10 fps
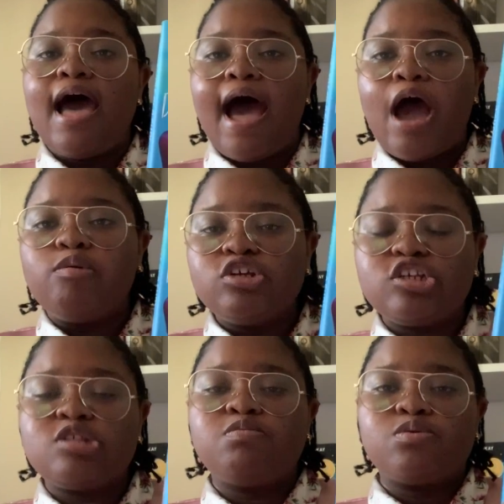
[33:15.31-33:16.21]
I wish
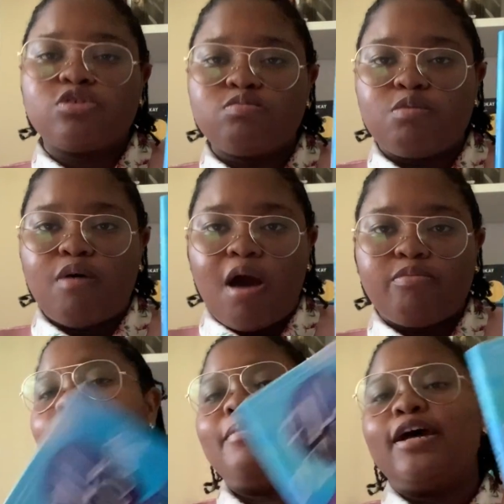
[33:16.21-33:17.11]
this book was more
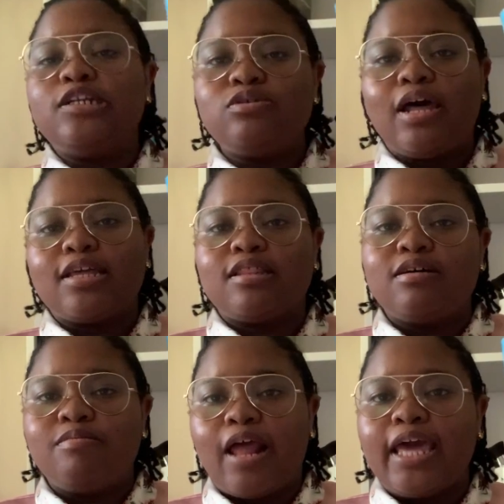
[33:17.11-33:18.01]
popular, but I do like
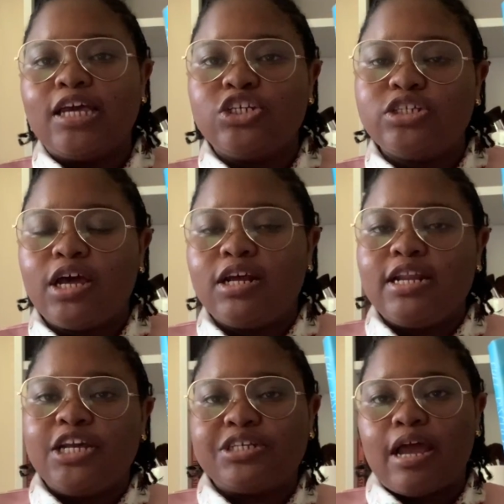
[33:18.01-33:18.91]
the light is shed on
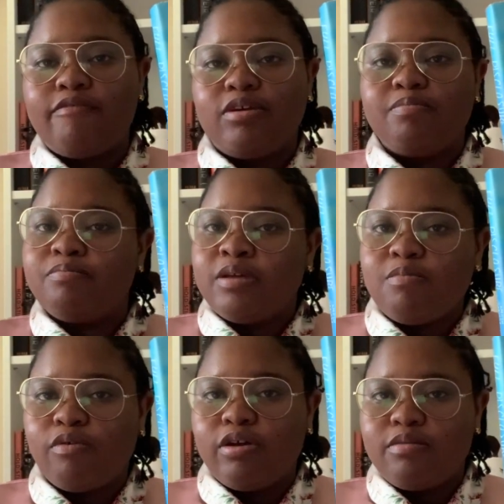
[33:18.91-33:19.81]
HIV
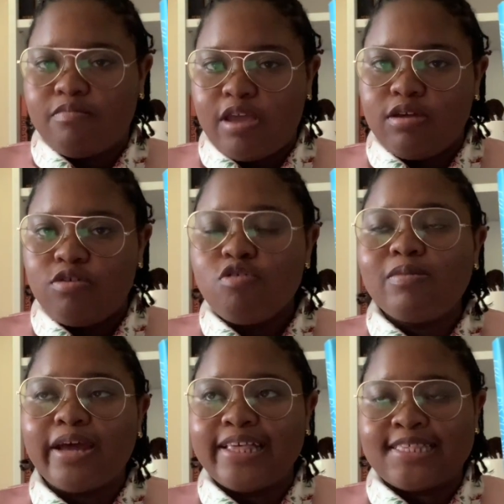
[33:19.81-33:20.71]
people and
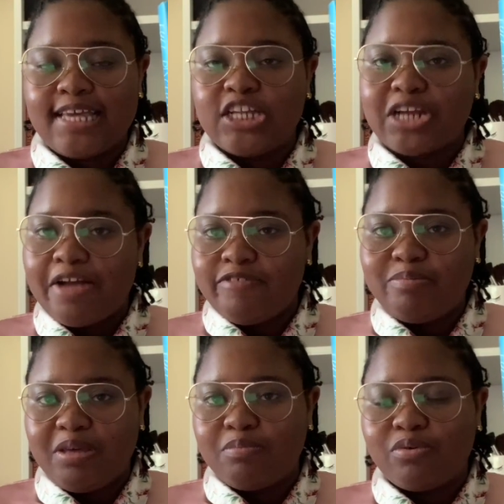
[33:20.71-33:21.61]
humanizes HIV
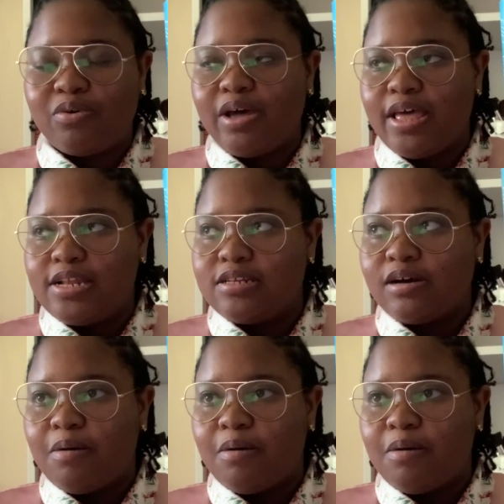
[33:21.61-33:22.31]
people, and